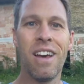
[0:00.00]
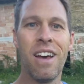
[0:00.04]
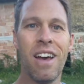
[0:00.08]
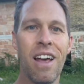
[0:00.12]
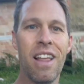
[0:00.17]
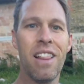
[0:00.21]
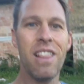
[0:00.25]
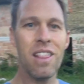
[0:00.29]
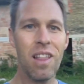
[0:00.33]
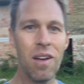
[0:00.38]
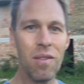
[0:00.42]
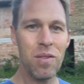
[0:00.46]
I
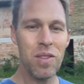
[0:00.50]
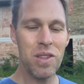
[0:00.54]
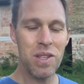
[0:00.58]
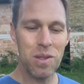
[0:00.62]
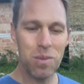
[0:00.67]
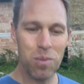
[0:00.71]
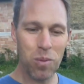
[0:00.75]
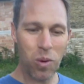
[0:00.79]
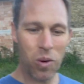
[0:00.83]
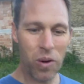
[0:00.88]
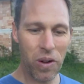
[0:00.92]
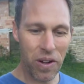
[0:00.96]
love these
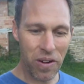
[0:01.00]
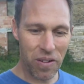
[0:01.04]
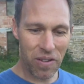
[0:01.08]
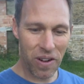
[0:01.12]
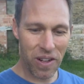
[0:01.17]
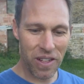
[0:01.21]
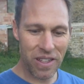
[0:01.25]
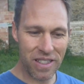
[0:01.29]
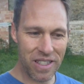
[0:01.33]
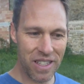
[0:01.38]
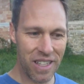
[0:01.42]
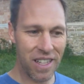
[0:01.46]
morning
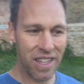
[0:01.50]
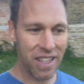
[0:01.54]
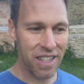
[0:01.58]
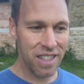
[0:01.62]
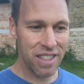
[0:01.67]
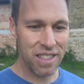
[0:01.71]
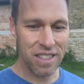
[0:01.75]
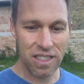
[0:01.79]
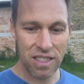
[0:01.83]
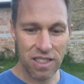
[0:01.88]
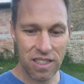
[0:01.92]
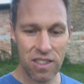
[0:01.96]
runs.
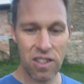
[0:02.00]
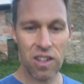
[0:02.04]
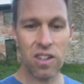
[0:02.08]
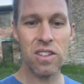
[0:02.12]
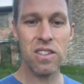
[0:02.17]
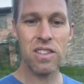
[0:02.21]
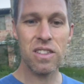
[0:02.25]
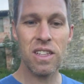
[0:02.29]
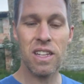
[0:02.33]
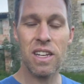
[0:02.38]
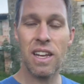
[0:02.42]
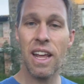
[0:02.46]
It
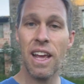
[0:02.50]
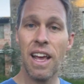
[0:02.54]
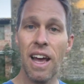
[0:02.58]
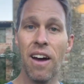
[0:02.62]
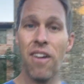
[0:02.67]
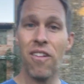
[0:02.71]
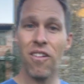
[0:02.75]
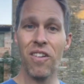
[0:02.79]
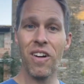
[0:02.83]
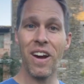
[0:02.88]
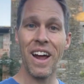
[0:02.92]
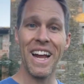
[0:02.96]
starts the day
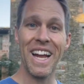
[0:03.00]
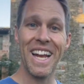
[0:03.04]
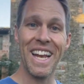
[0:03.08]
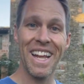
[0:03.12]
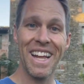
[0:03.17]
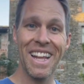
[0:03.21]
out right.